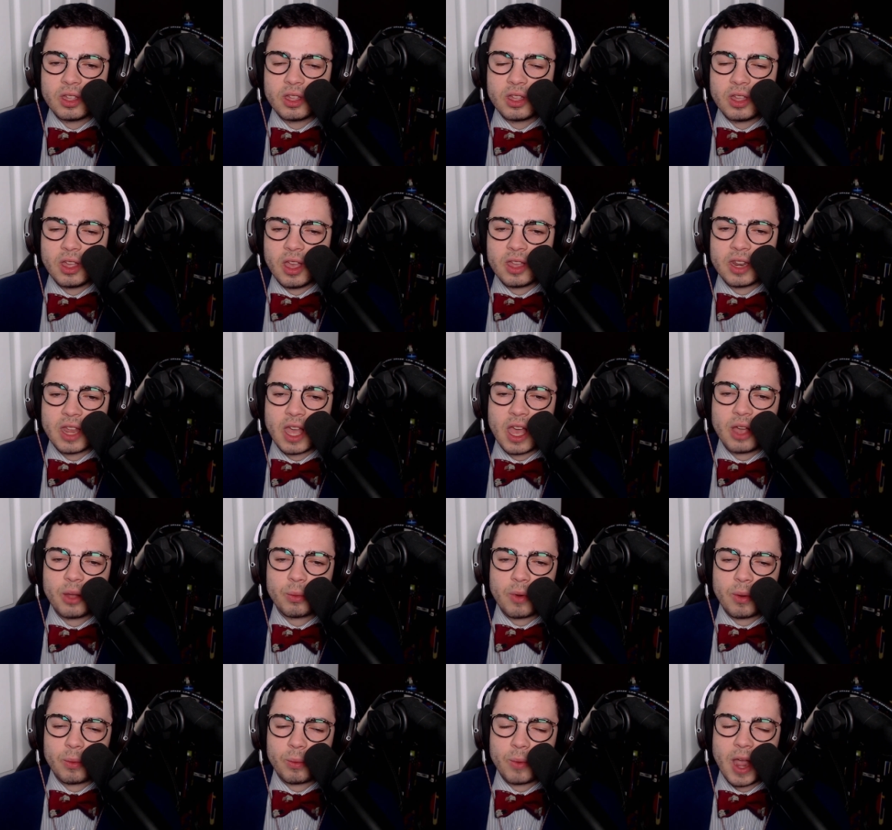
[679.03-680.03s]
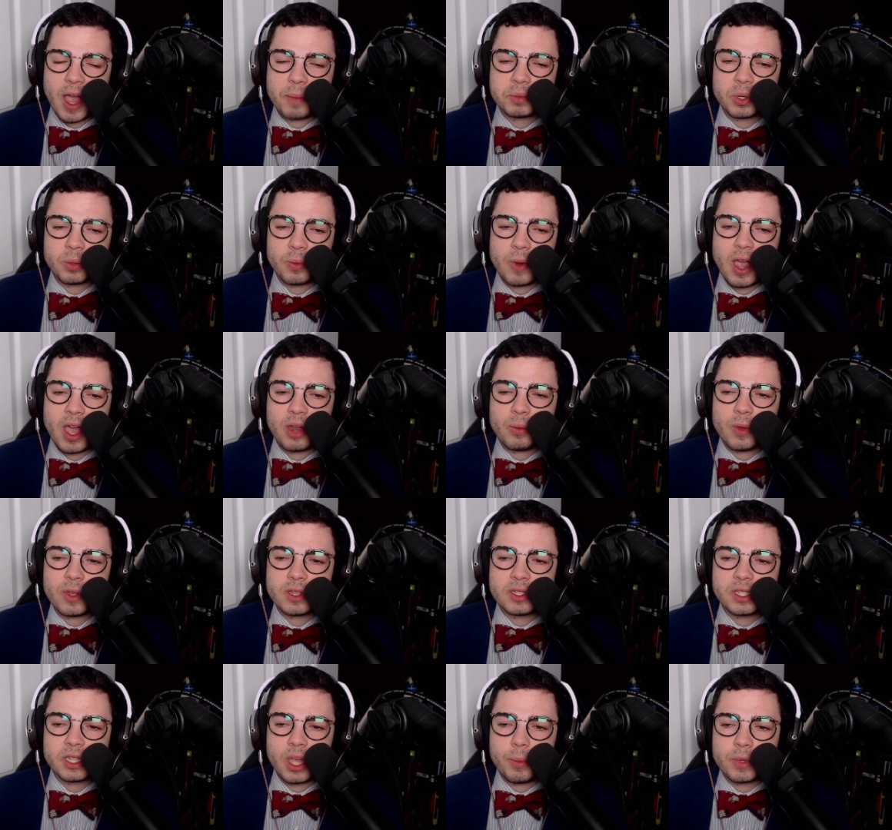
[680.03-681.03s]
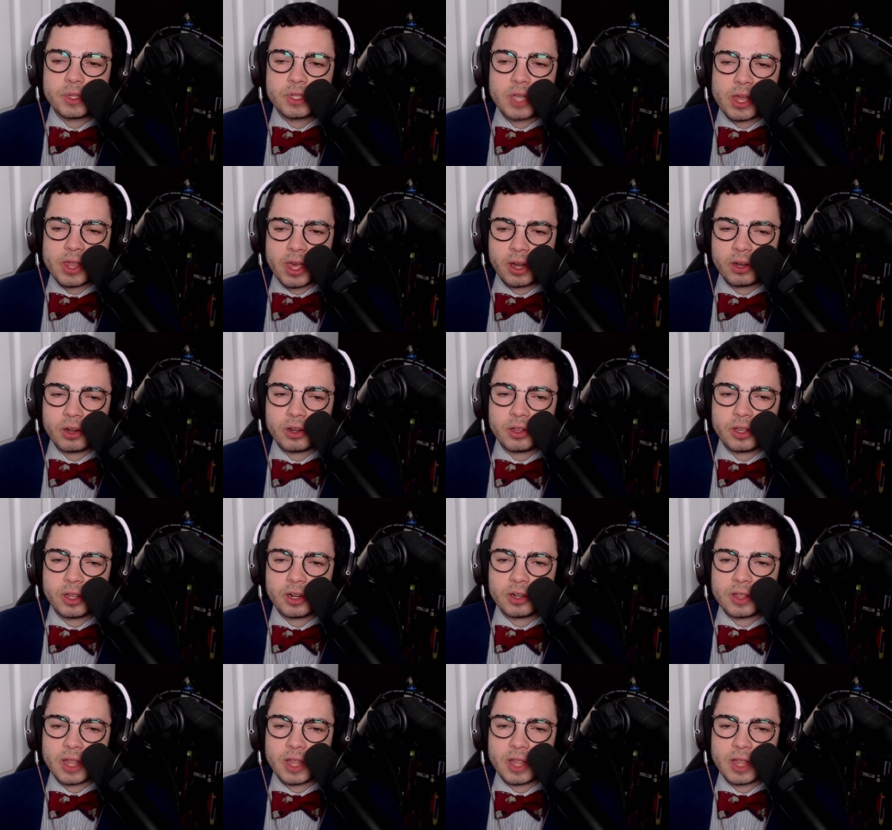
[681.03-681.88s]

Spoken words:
And now wrapped around once again. We saw that earlier.